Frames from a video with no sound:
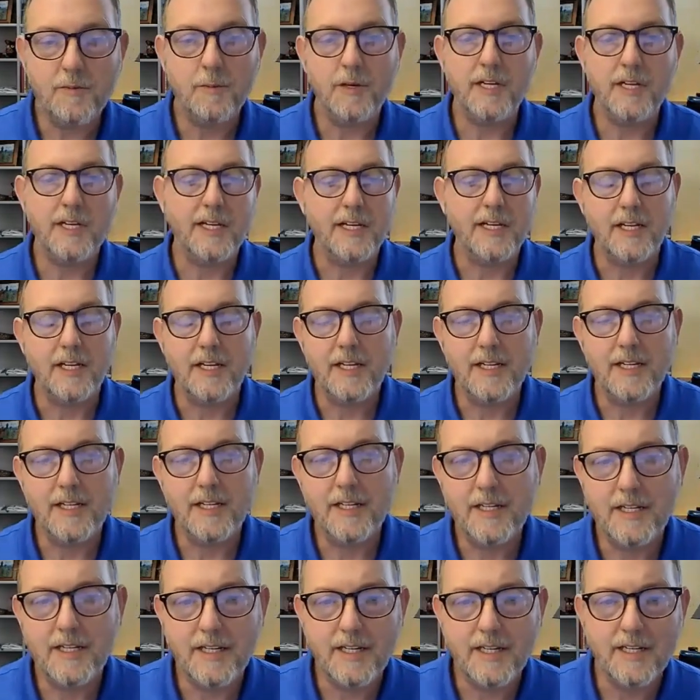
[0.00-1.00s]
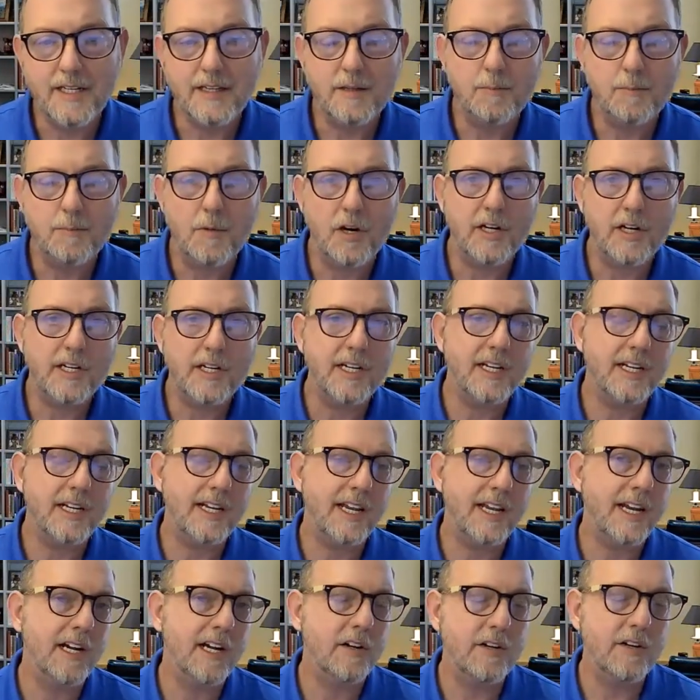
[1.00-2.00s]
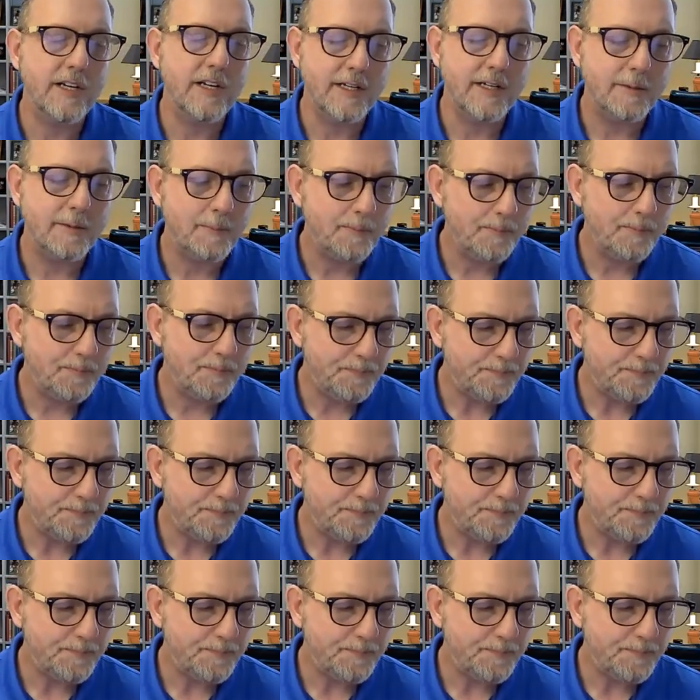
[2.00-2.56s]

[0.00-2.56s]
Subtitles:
everybody in the marketing area.